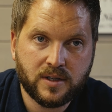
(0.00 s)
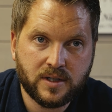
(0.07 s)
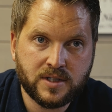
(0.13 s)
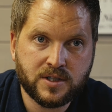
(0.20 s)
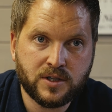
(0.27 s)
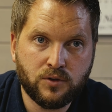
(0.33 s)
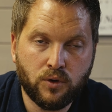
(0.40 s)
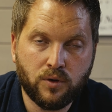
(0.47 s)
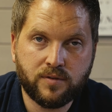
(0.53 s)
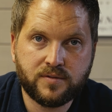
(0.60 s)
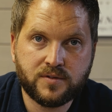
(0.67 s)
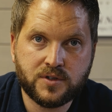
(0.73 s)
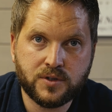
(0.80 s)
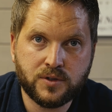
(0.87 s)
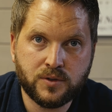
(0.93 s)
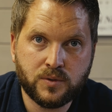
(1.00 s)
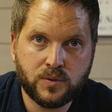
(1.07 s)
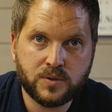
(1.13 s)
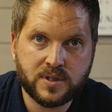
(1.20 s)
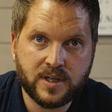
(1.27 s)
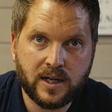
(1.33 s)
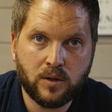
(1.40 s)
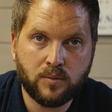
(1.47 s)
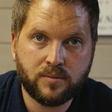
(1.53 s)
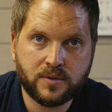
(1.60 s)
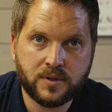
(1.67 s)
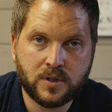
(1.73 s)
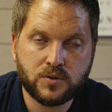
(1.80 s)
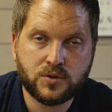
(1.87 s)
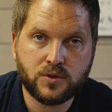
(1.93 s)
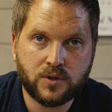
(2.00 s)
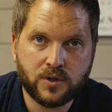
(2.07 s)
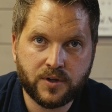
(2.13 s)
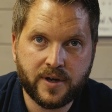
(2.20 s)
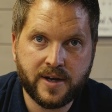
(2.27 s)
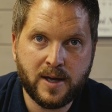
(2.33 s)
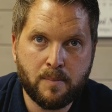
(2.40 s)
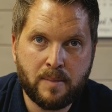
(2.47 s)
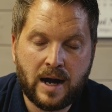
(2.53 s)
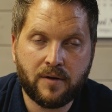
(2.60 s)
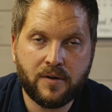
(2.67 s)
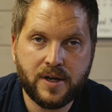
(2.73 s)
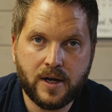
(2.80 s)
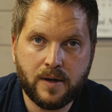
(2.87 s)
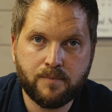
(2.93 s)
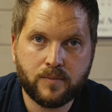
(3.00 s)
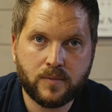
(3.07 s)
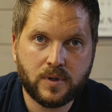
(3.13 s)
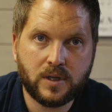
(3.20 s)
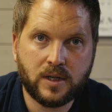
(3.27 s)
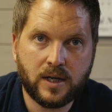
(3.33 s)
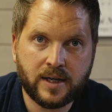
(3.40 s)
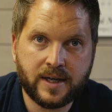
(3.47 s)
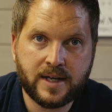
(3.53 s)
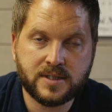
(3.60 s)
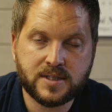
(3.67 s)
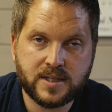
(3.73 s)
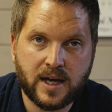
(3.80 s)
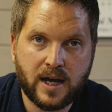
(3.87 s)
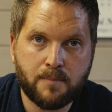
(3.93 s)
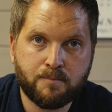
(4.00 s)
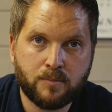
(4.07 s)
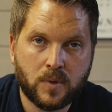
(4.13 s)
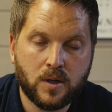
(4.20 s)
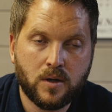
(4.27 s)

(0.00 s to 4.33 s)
is enough to help sort of create a barrier against that.